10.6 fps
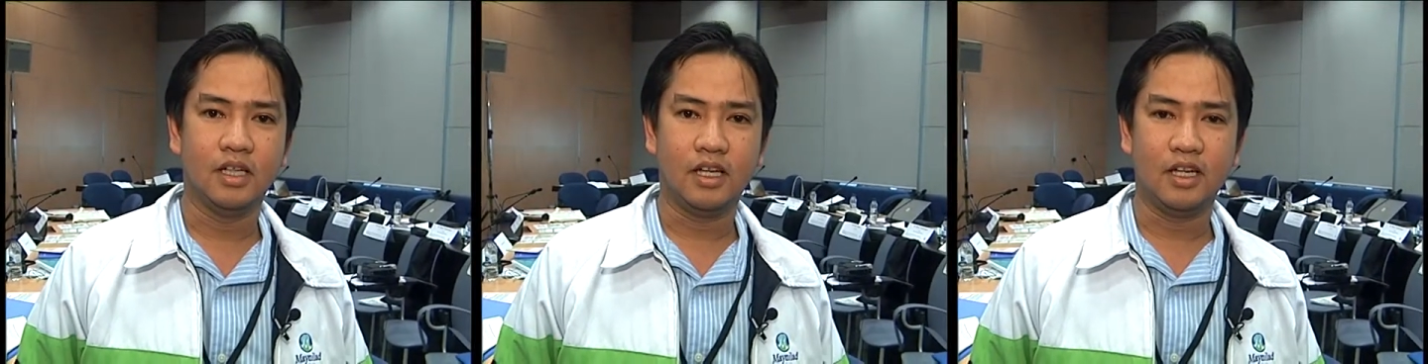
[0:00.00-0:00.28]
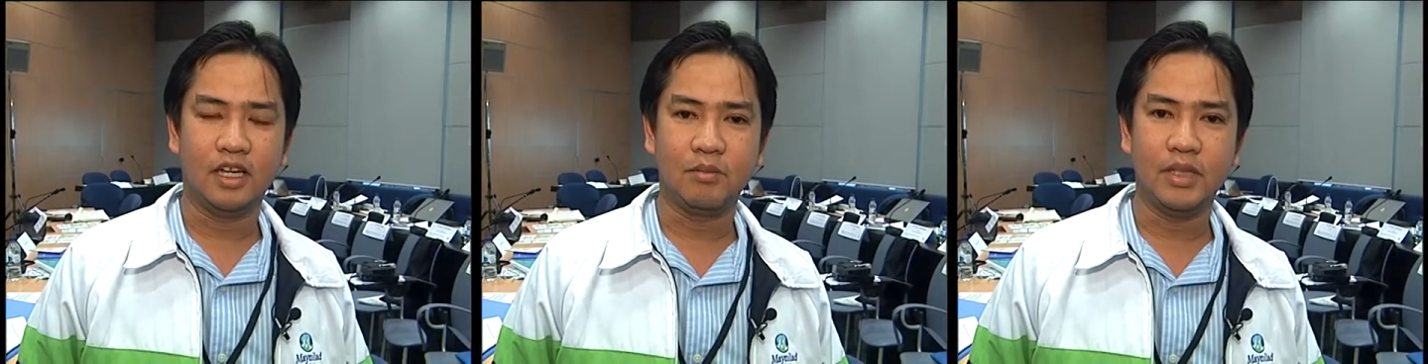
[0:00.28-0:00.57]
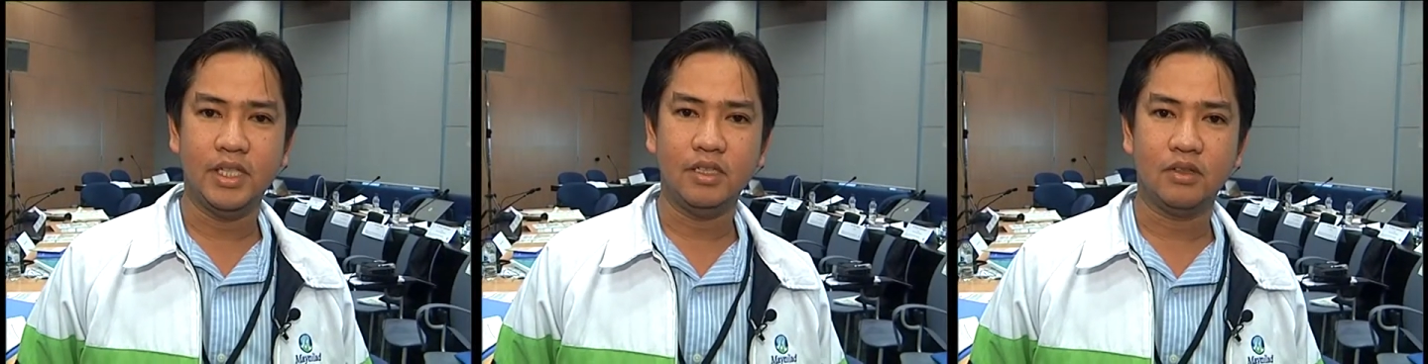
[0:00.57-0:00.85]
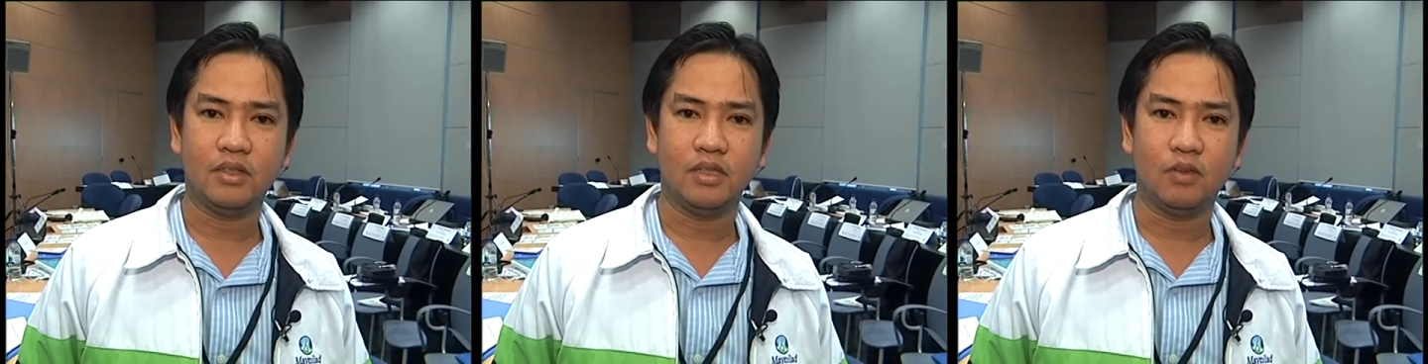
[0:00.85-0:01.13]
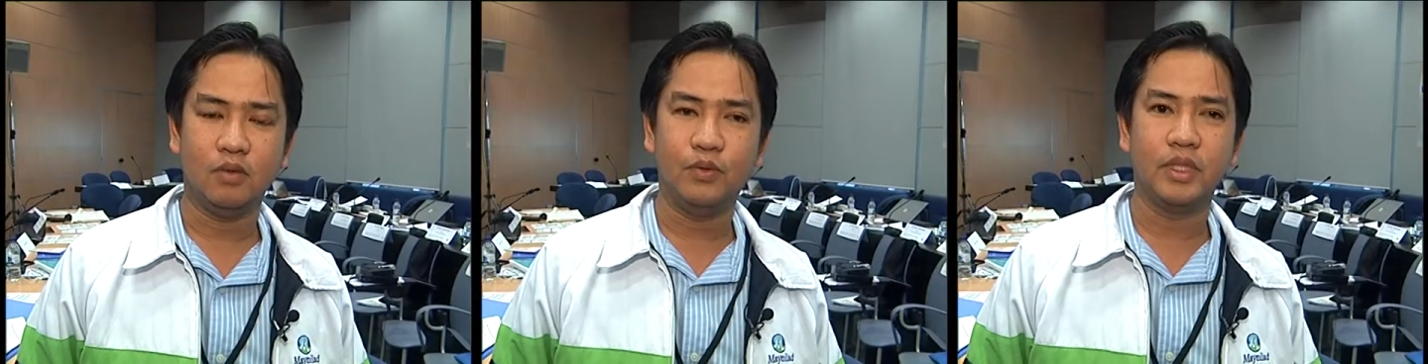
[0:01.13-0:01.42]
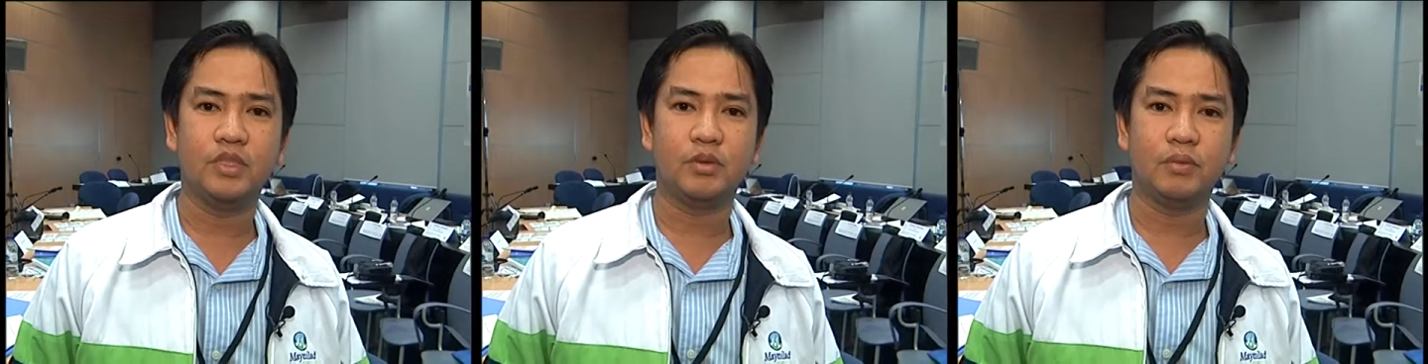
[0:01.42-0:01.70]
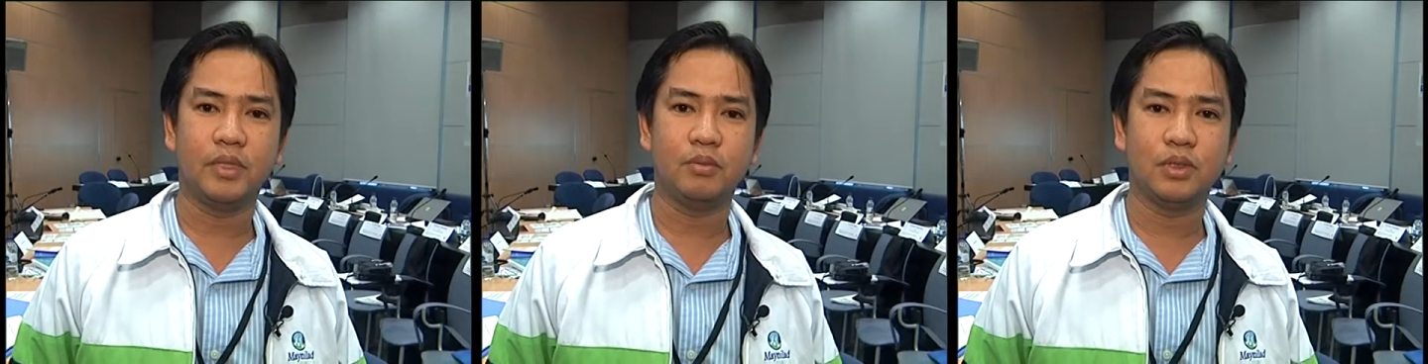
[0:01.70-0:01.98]
I'm here hopefully to
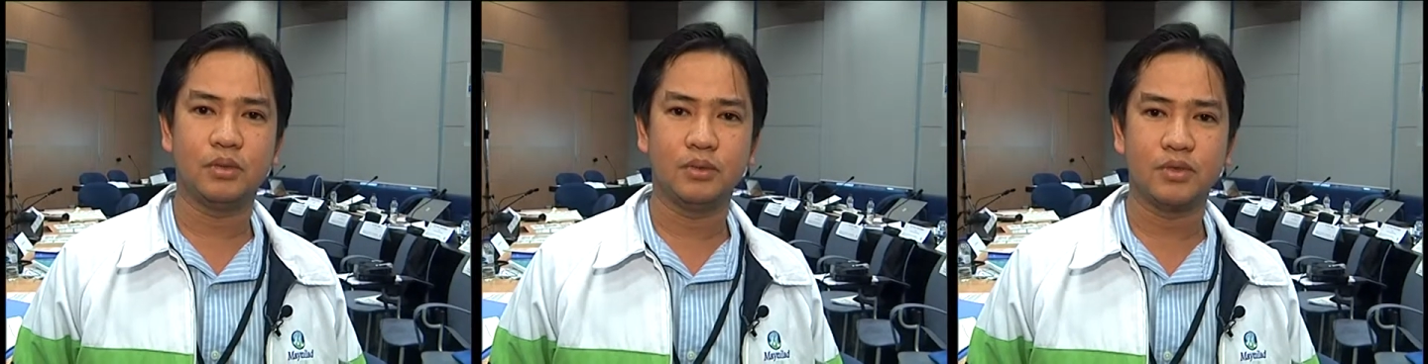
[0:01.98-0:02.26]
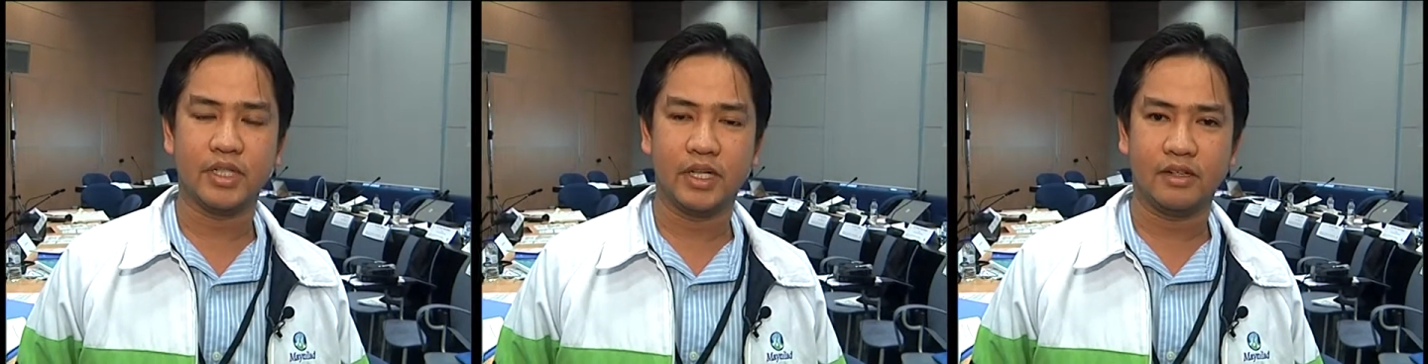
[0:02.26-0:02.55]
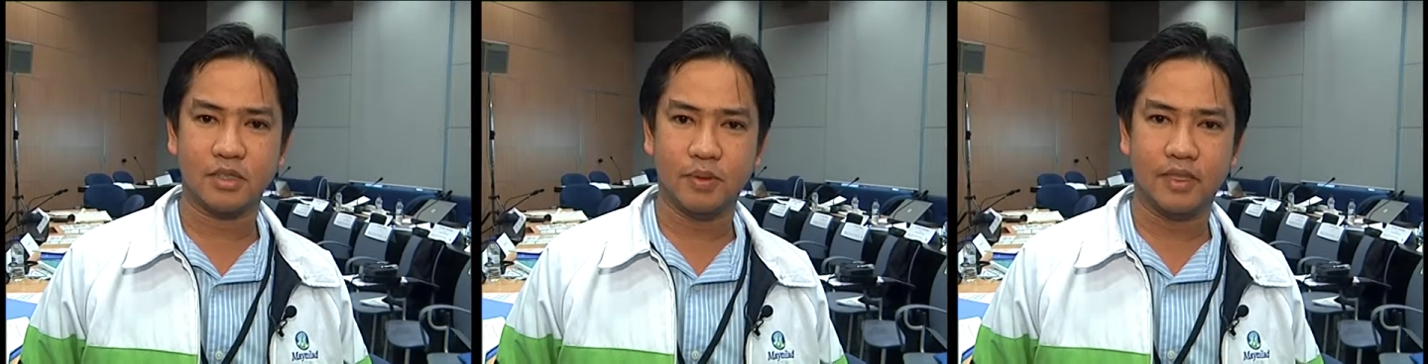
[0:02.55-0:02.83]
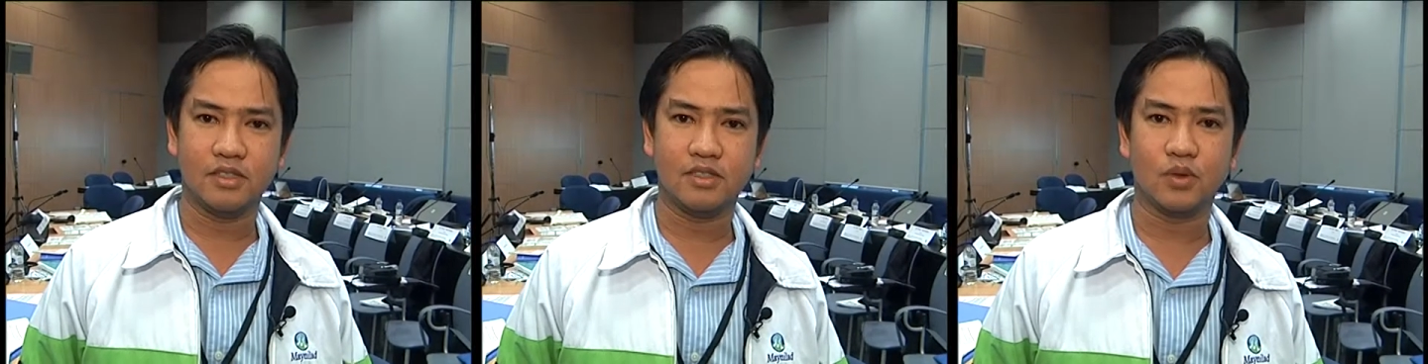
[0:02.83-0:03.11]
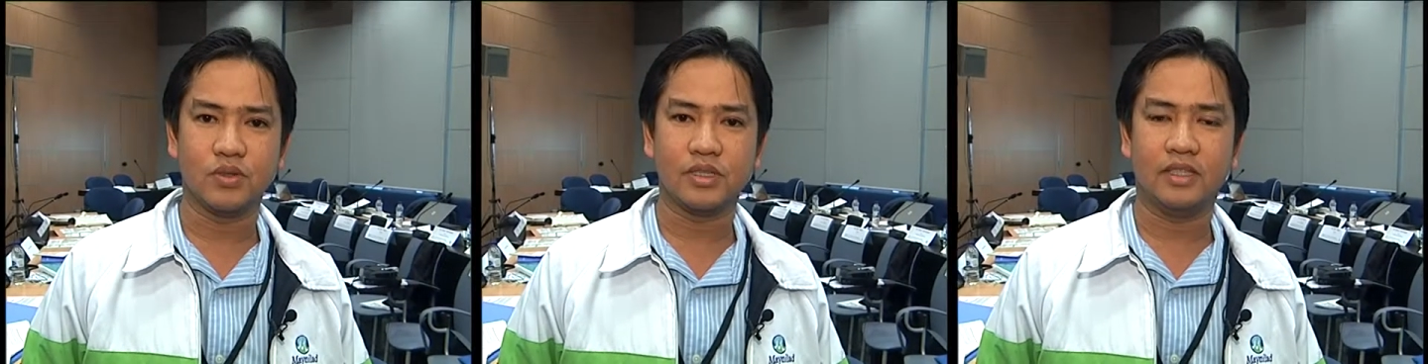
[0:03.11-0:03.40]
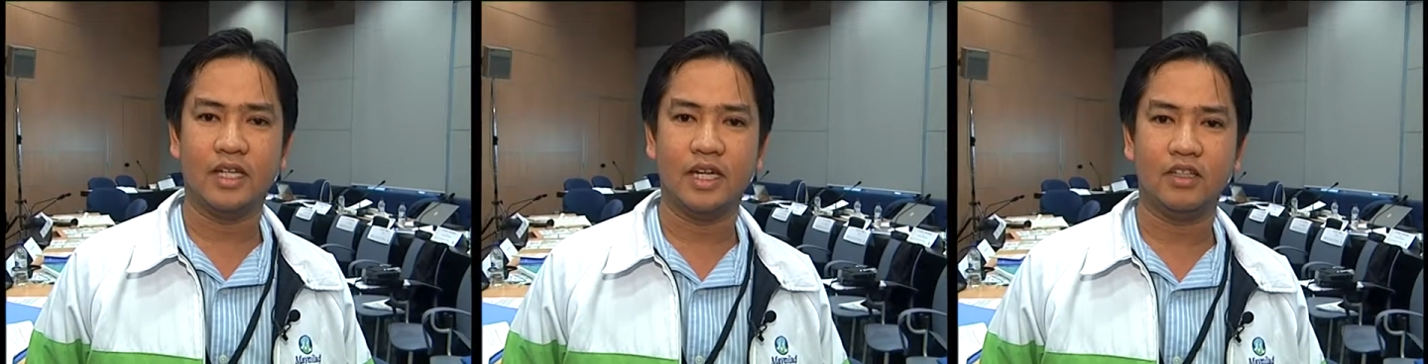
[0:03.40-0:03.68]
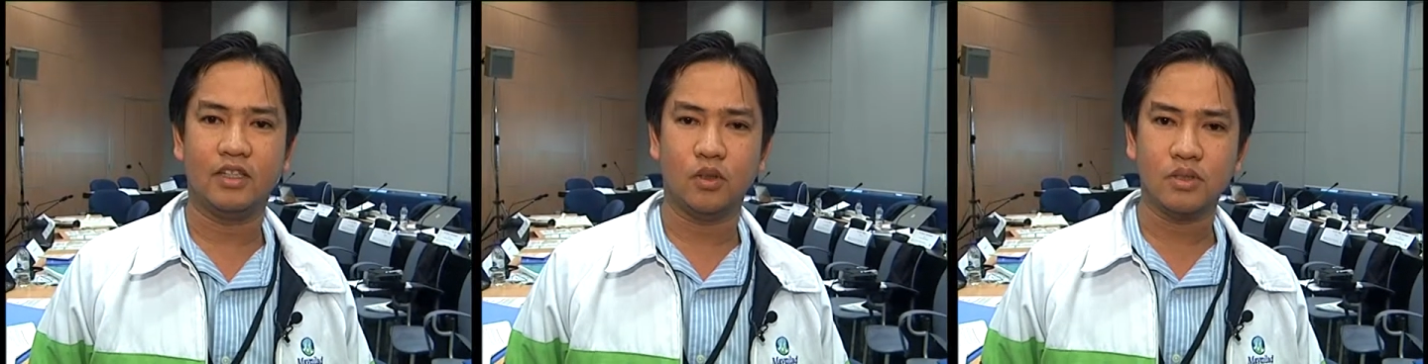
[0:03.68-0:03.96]
be able to share our experience in social
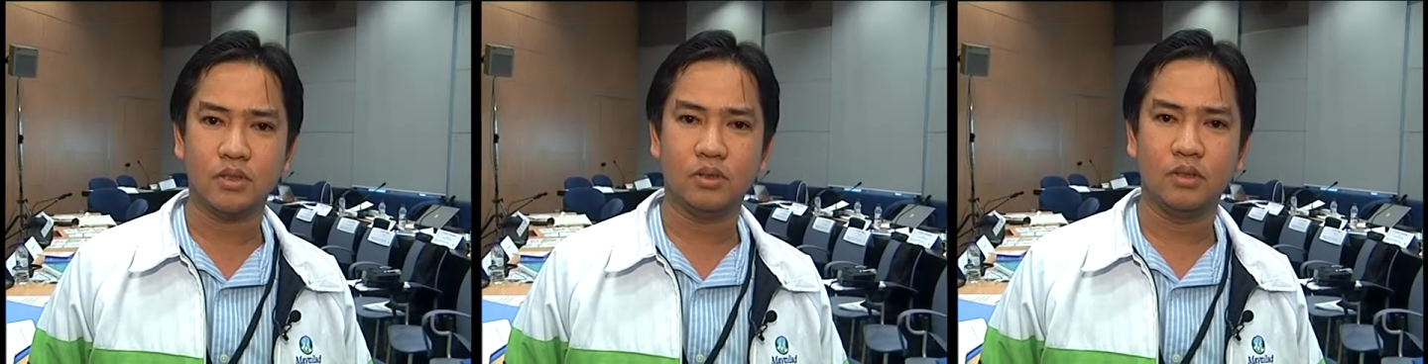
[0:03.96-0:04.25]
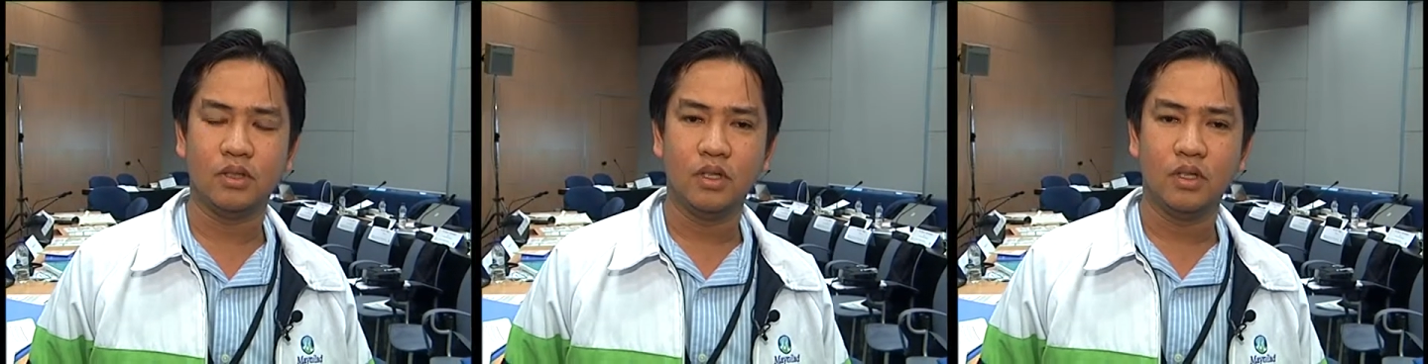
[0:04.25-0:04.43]
dialogue and also